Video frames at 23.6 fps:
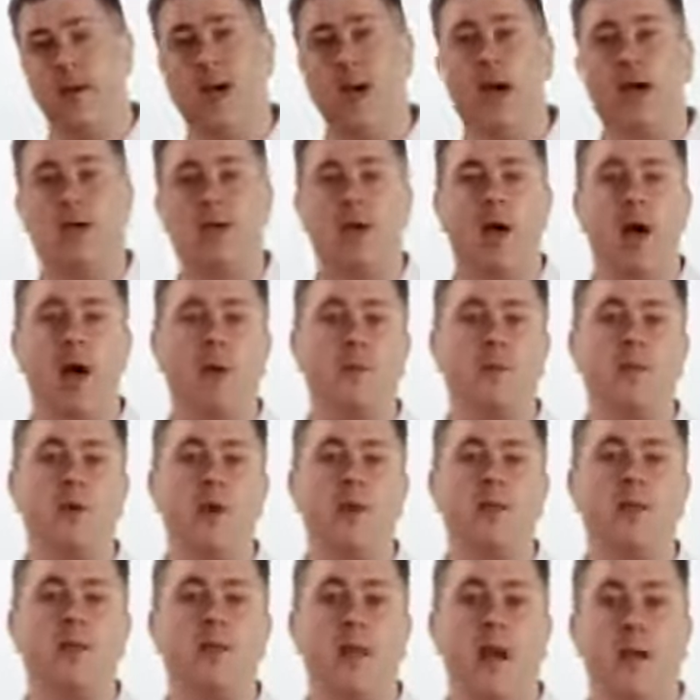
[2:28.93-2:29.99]
And
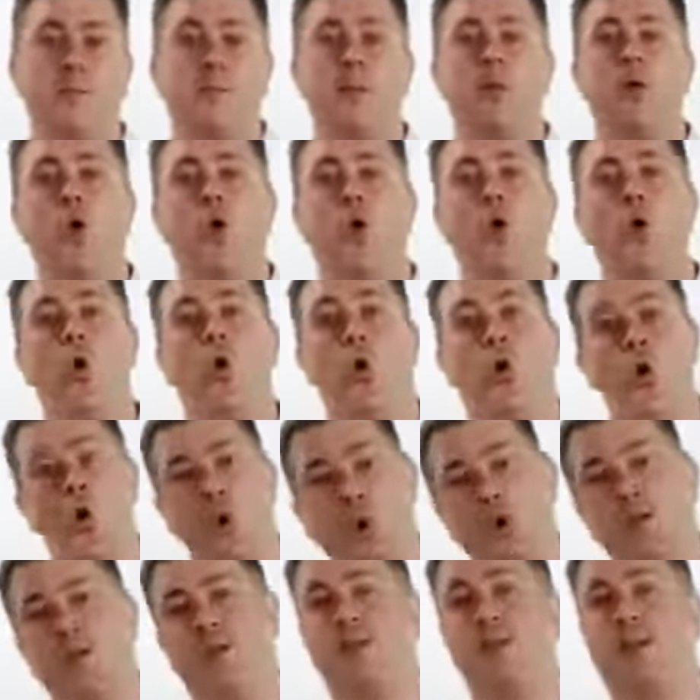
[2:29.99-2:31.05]
upgrades happen
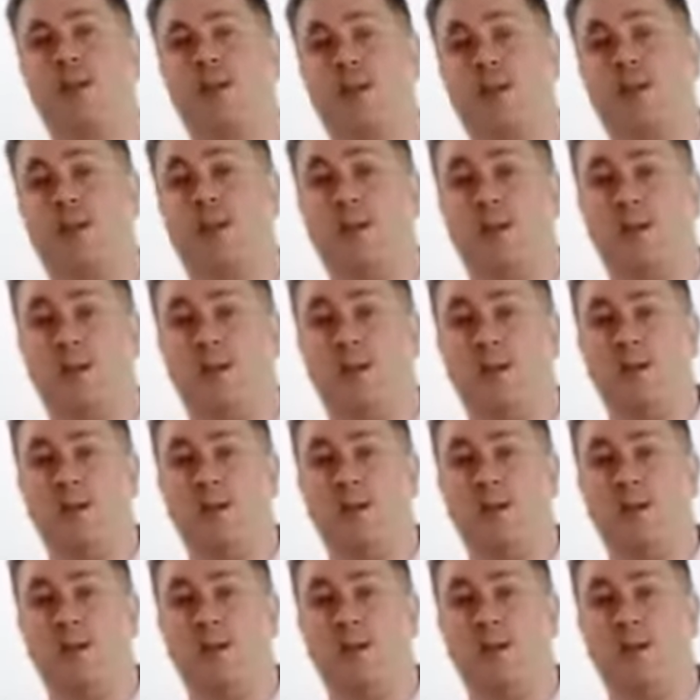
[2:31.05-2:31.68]
automatically,